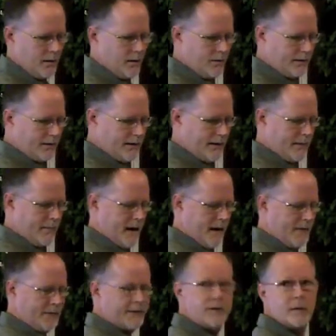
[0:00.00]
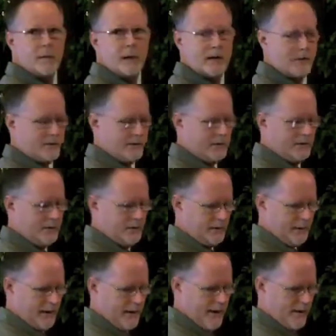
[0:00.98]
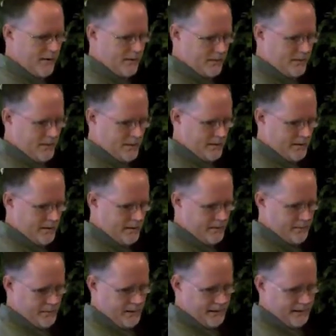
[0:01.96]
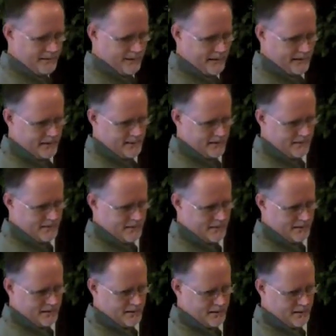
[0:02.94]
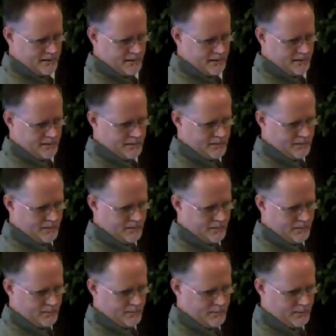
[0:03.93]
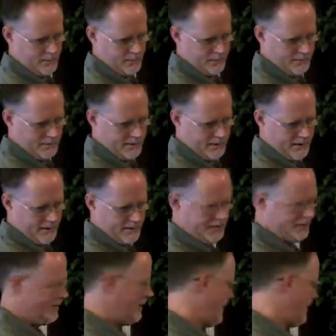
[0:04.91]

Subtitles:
hold it at about the same angle that you took it out, place it in to the 2 grooves on either